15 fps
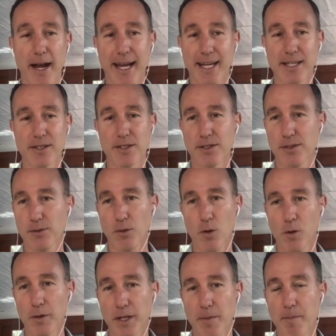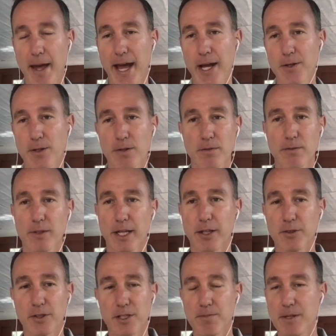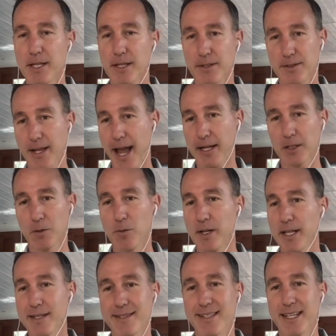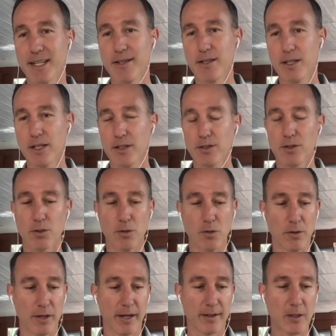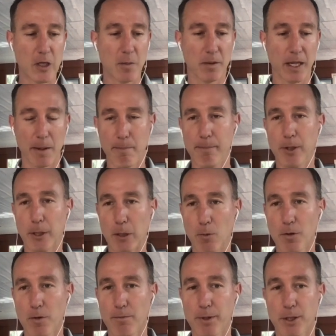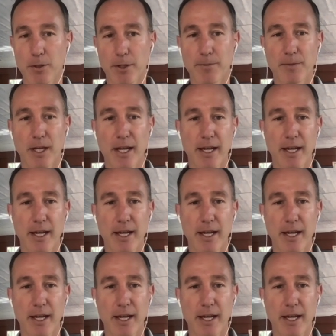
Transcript: I can just only imagine it'll just be exactly what he's did to accumulate $1 billion worth of Bitcoin.